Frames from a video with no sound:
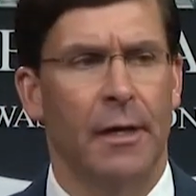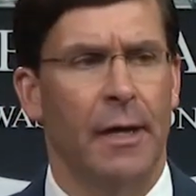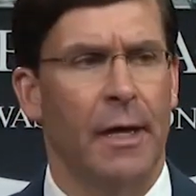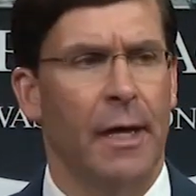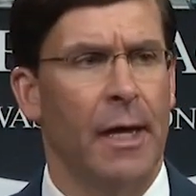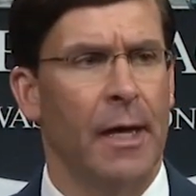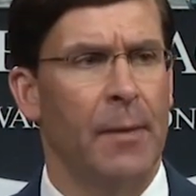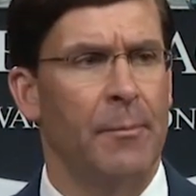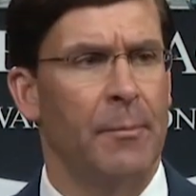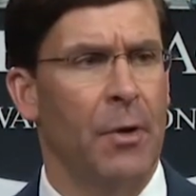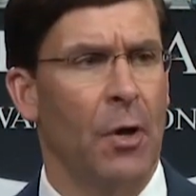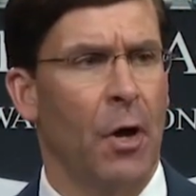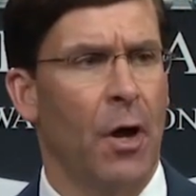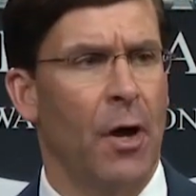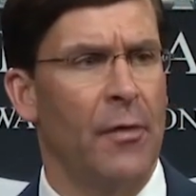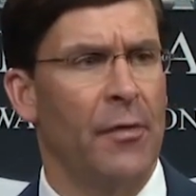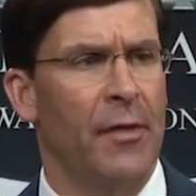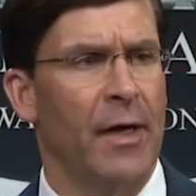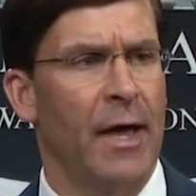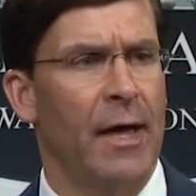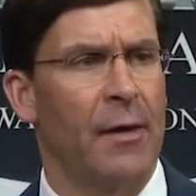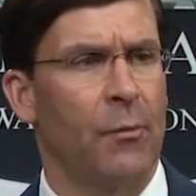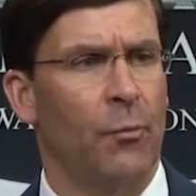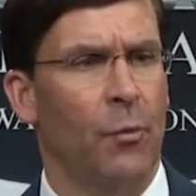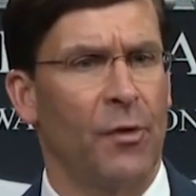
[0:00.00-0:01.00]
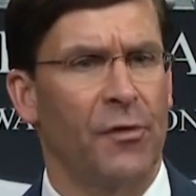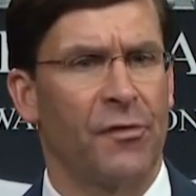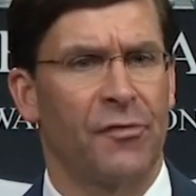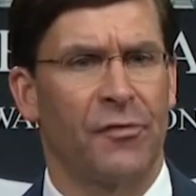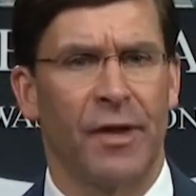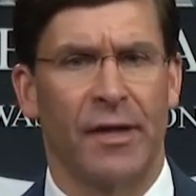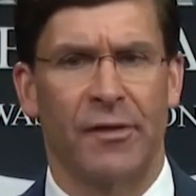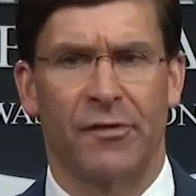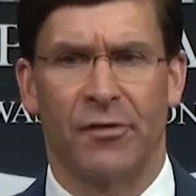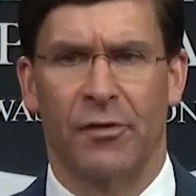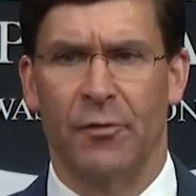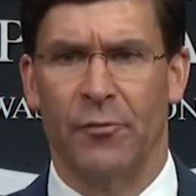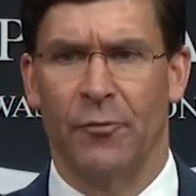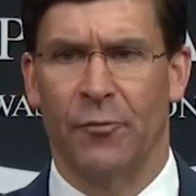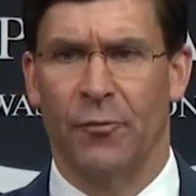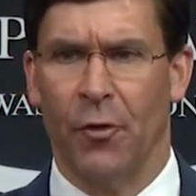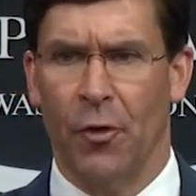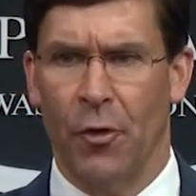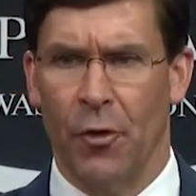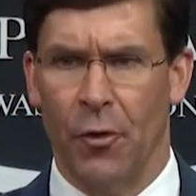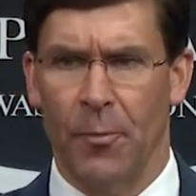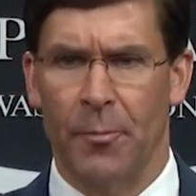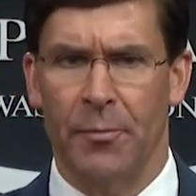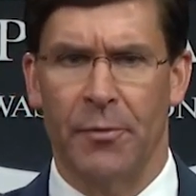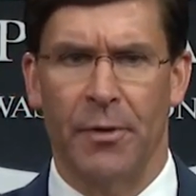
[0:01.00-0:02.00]
And beyond that, once that's
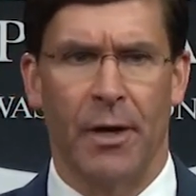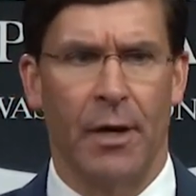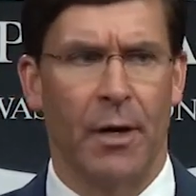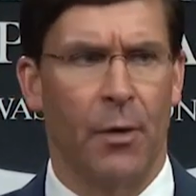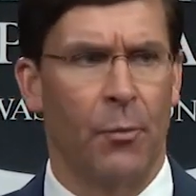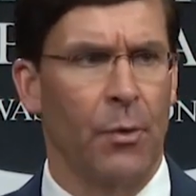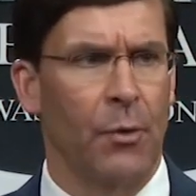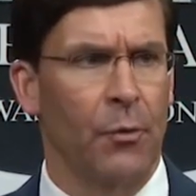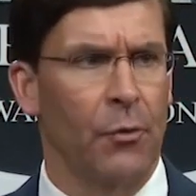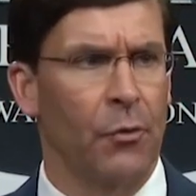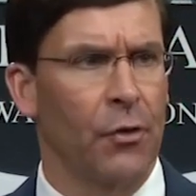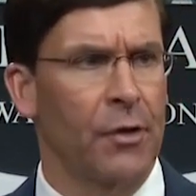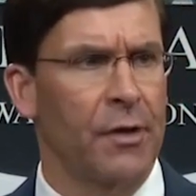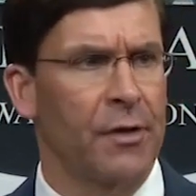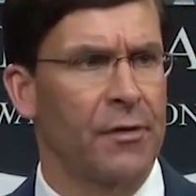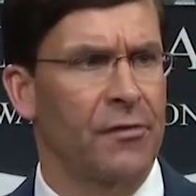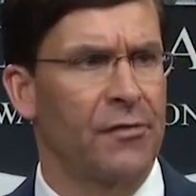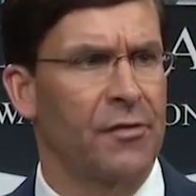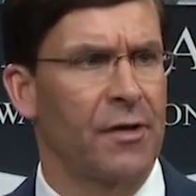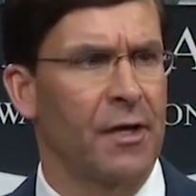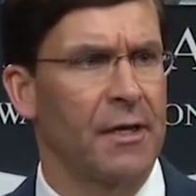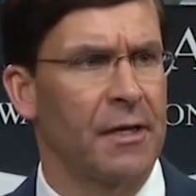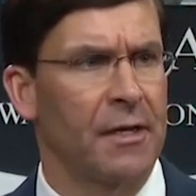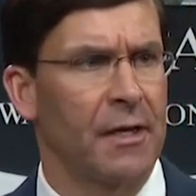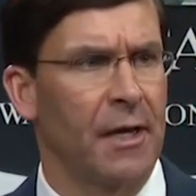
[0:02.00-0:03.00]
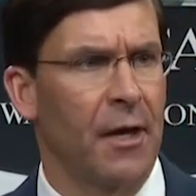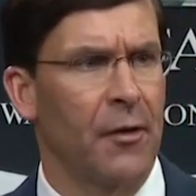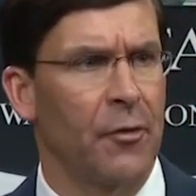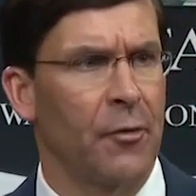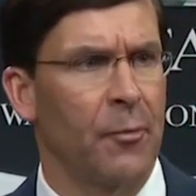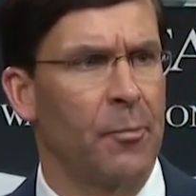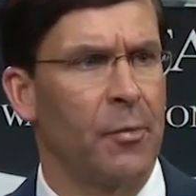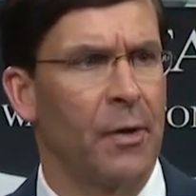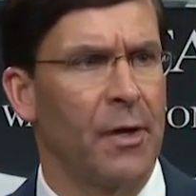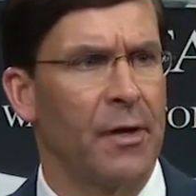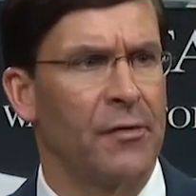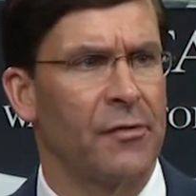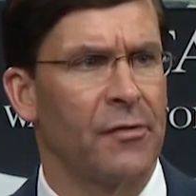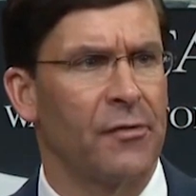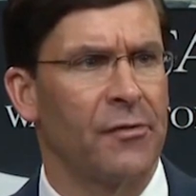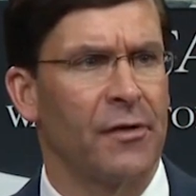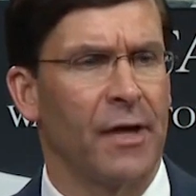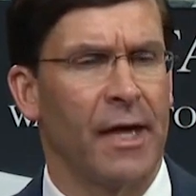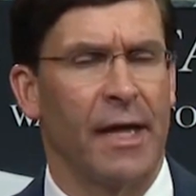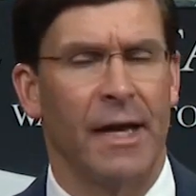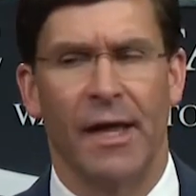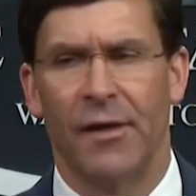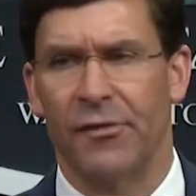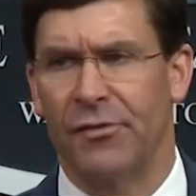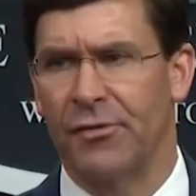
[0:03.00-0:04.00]
confirmed, uh, we will look at sending to other places.
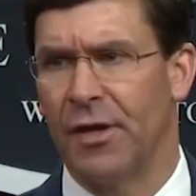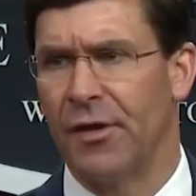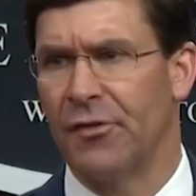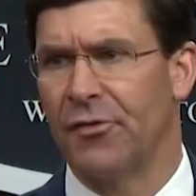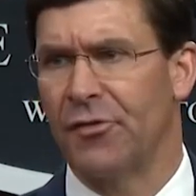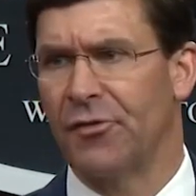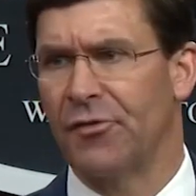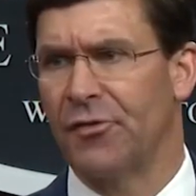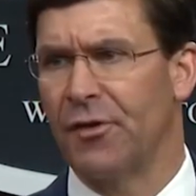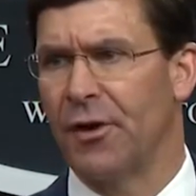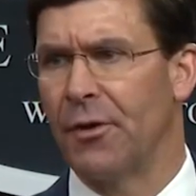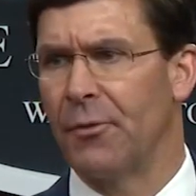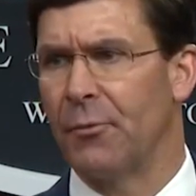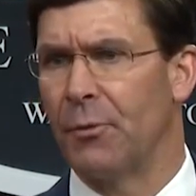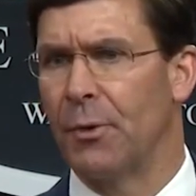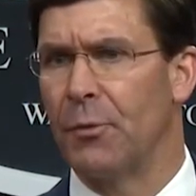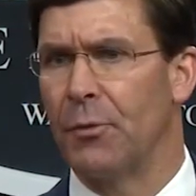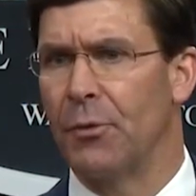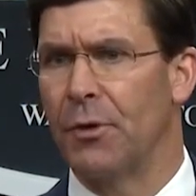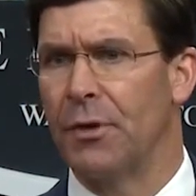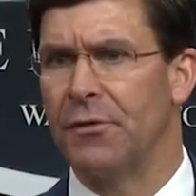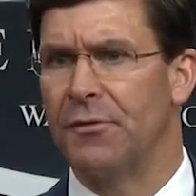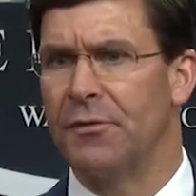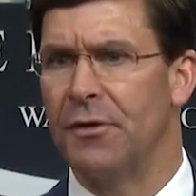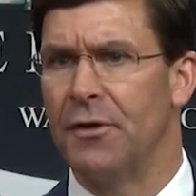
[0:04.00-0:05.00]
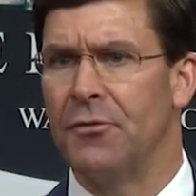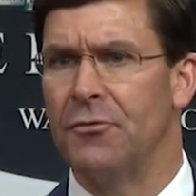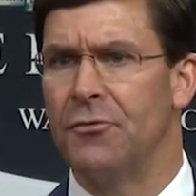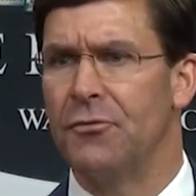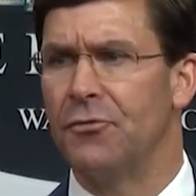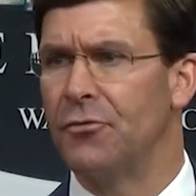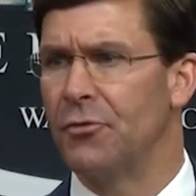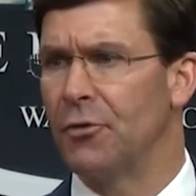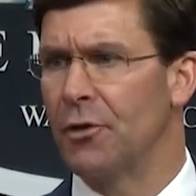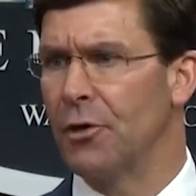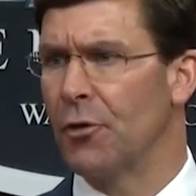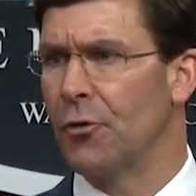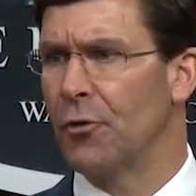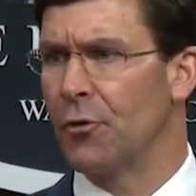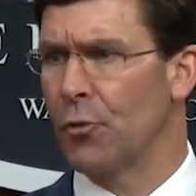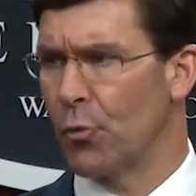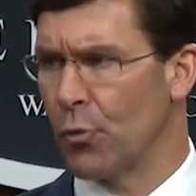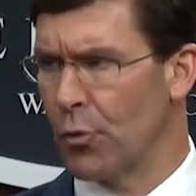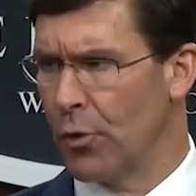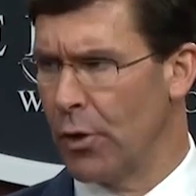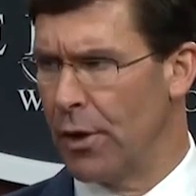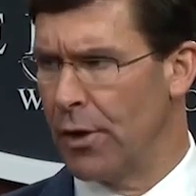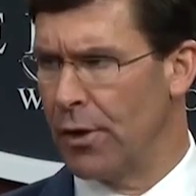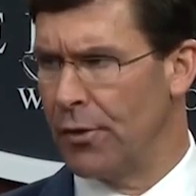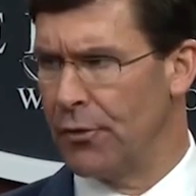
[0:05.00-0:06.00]
And as necessary, we will continue to alert
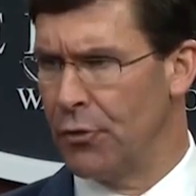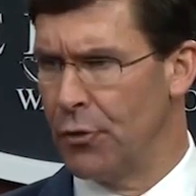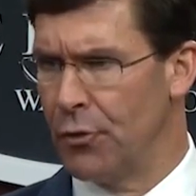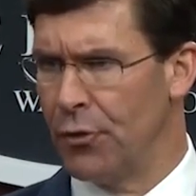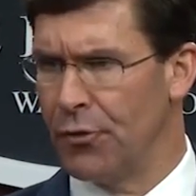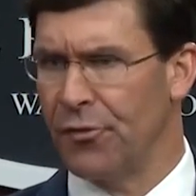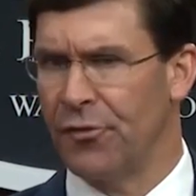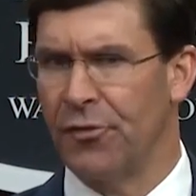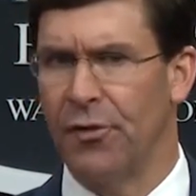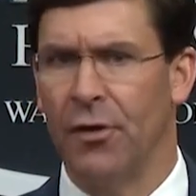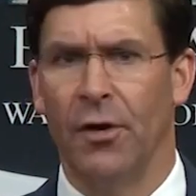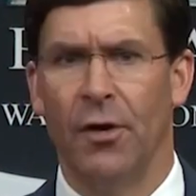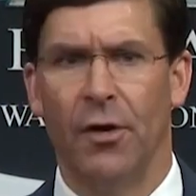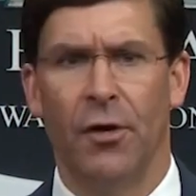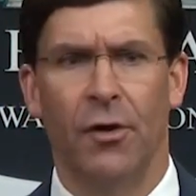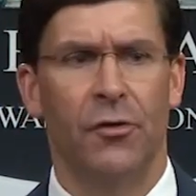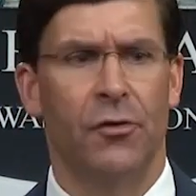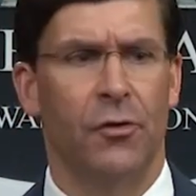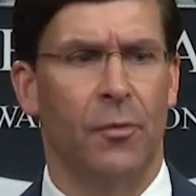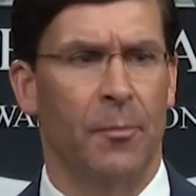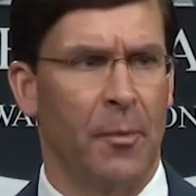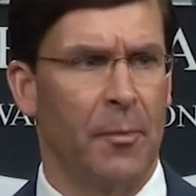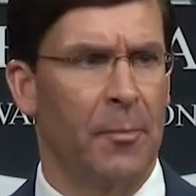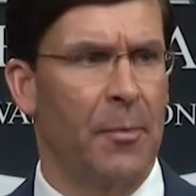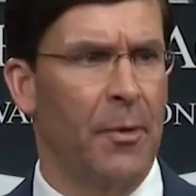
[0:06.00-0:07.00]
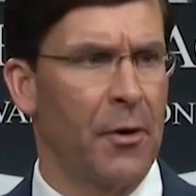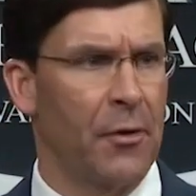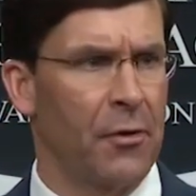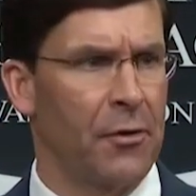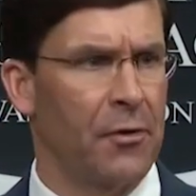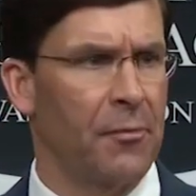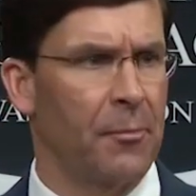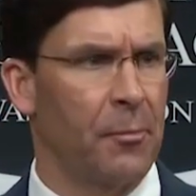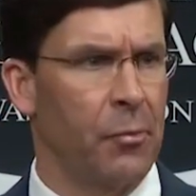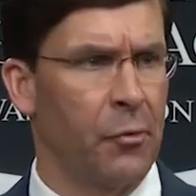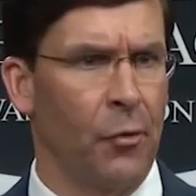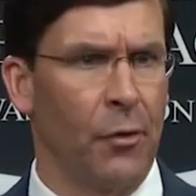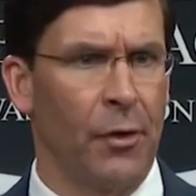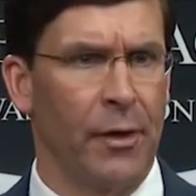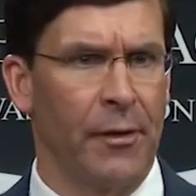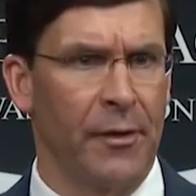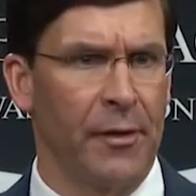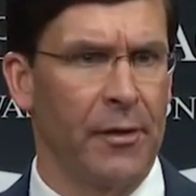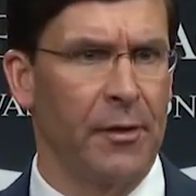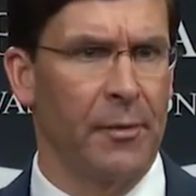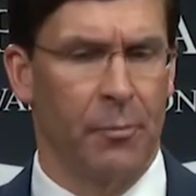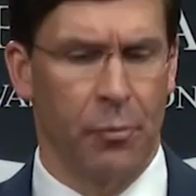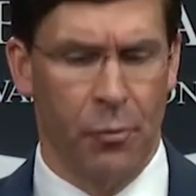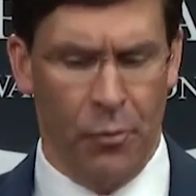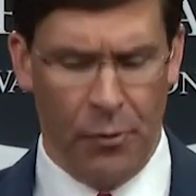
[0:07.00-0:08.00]
uh, units to prepare to deploy and
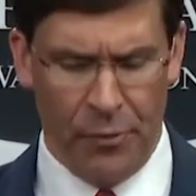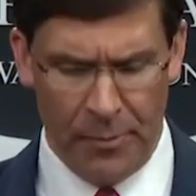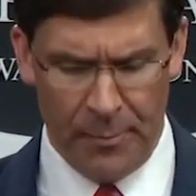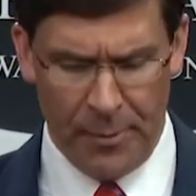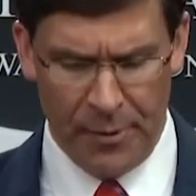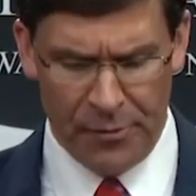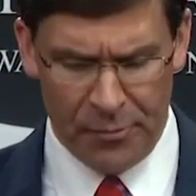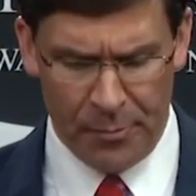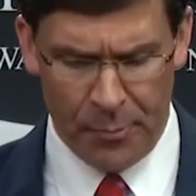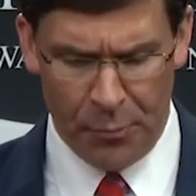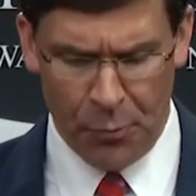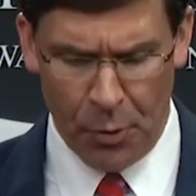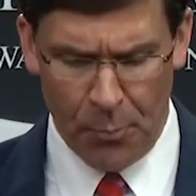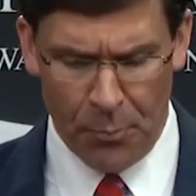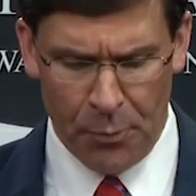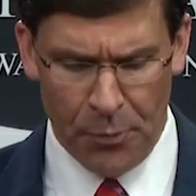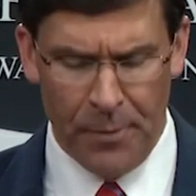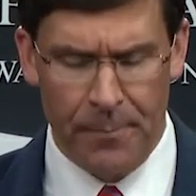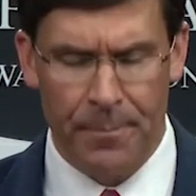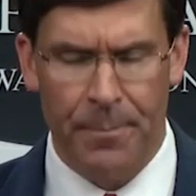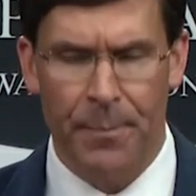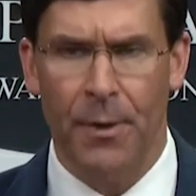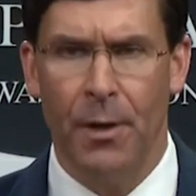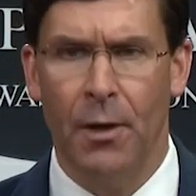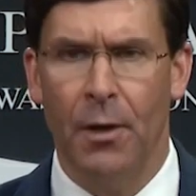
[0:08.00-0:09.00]
then deploy them as appropriate.